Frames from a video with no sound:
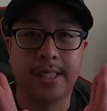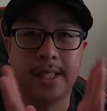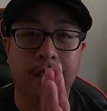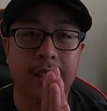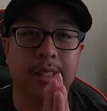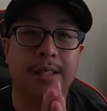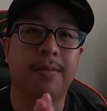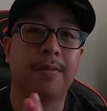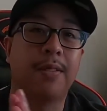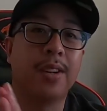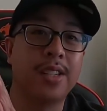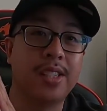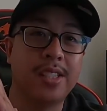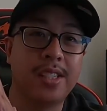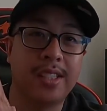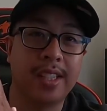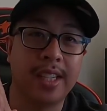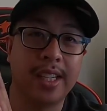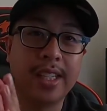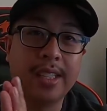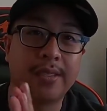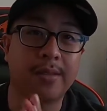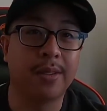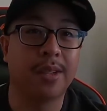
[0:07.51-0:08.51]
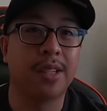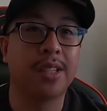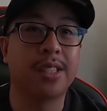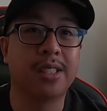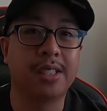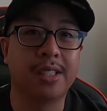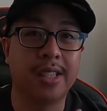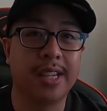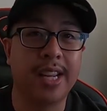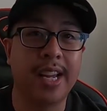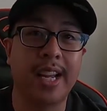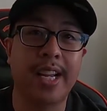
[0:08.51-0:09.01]
so the first things first,
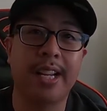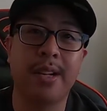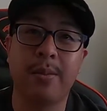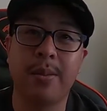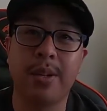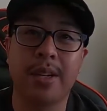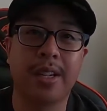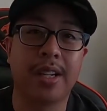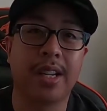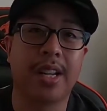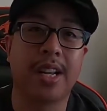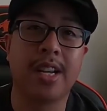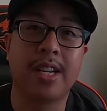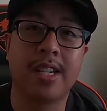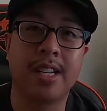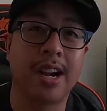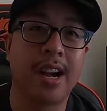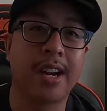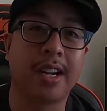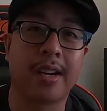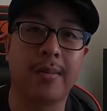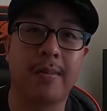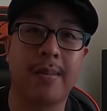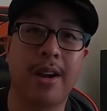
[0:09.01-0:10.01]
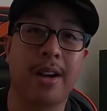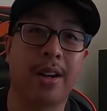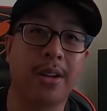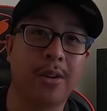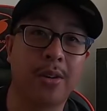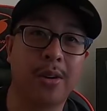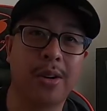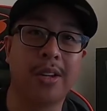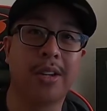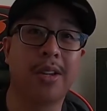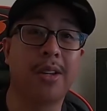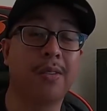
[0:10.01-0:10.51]
today we're going to talk about
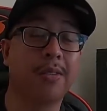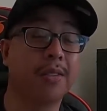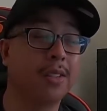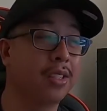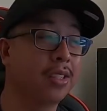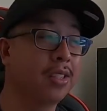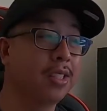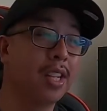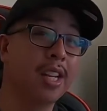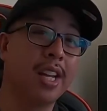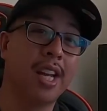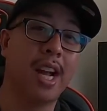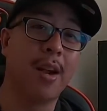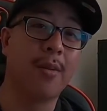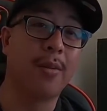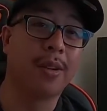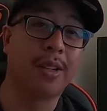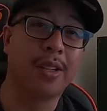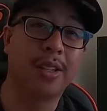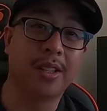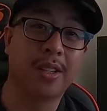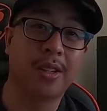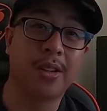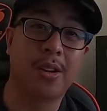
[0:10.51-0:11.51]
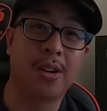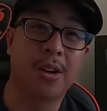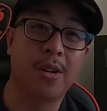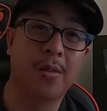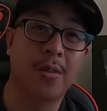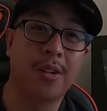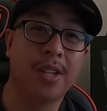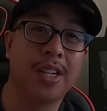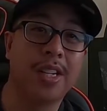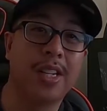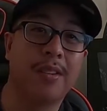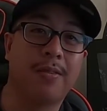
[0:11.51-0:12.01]
coilovers, and we're going to go
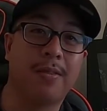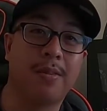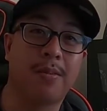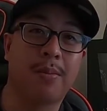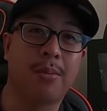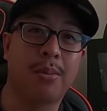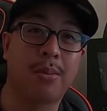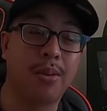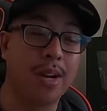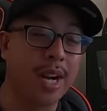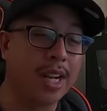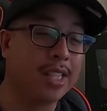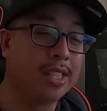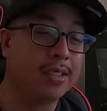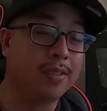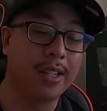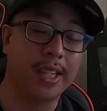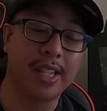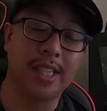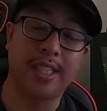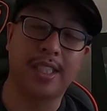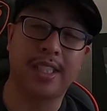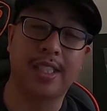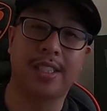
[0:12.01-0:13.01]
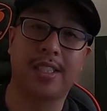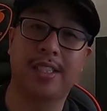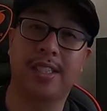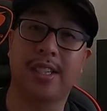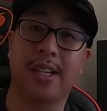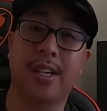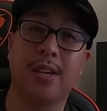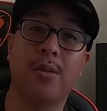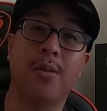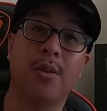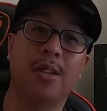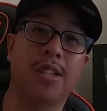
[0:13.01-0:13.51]
over the different price ranges.
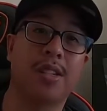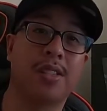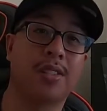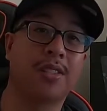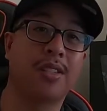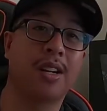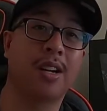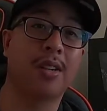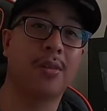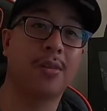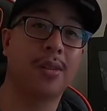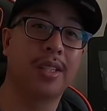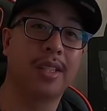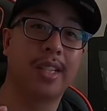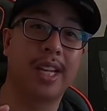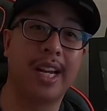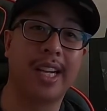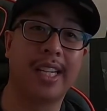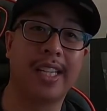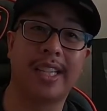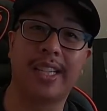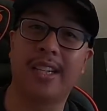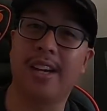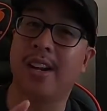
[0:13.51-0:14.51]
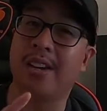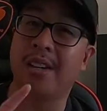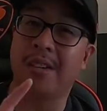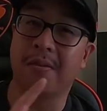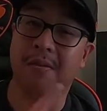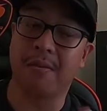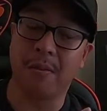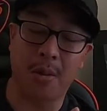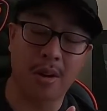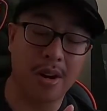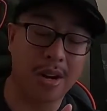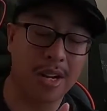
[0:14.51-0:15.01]
So we're going to start with anything under
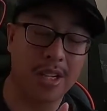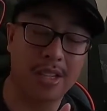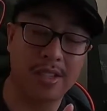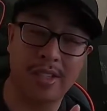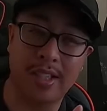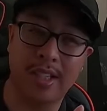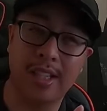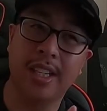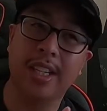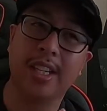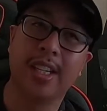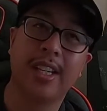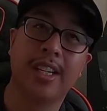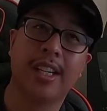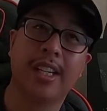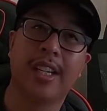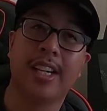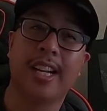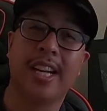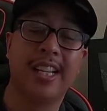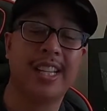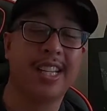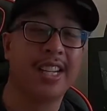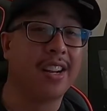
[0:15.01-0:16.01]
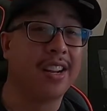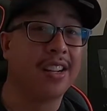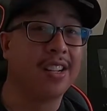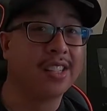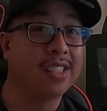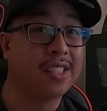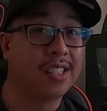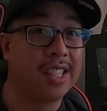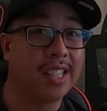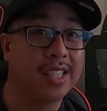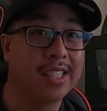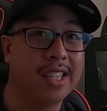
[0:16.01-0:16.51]
400, then under
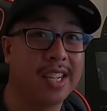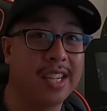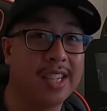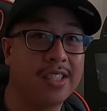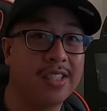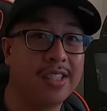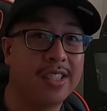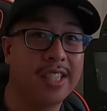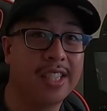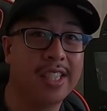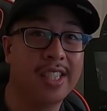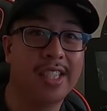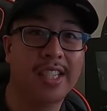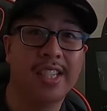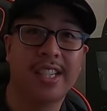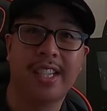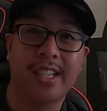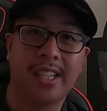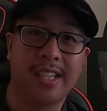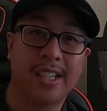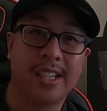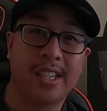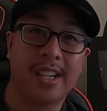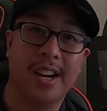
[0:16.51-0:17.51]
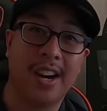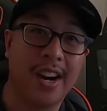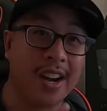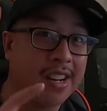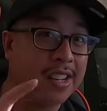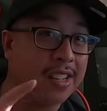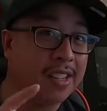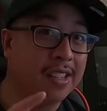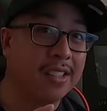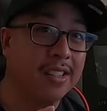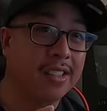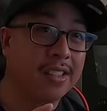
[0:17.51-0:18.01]
600,
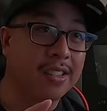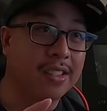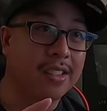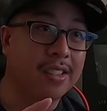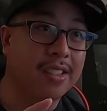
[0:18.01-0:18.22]
under